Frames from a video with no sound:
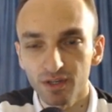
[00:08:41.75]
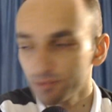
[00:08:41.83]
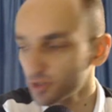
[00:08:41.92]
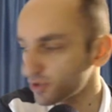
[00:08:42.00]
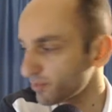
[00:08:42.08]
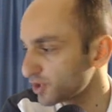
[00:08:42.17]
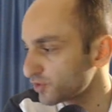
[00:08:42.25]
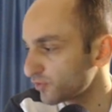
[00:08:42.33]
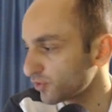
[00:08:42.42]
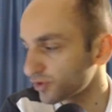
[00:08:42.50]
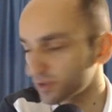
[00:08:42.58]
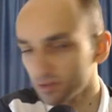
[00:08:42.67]
bishop
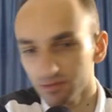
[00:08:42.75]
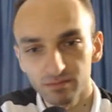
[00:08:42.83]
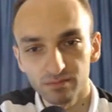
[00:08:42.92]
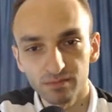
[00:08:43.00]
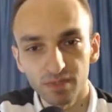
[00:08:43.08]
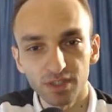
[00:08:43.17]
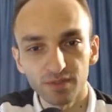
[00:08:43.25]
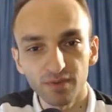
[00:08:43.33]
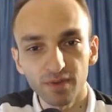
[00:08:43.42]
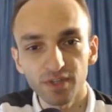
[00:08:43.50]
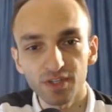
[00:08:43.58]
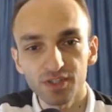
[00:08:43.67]
h4. And if
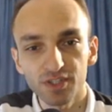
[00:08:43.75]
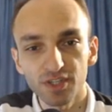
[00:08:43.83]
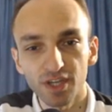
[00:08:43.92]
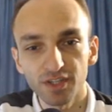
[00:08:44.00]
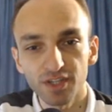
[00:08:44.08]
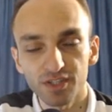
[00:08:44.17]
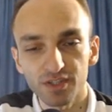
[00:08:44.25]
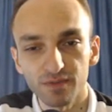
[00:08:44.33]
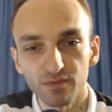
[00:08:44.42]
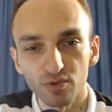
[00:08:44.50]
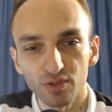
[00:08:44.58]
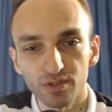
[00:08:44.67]
f takes c, knight takes
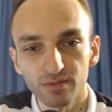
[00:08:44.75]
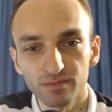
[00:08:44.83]
e4.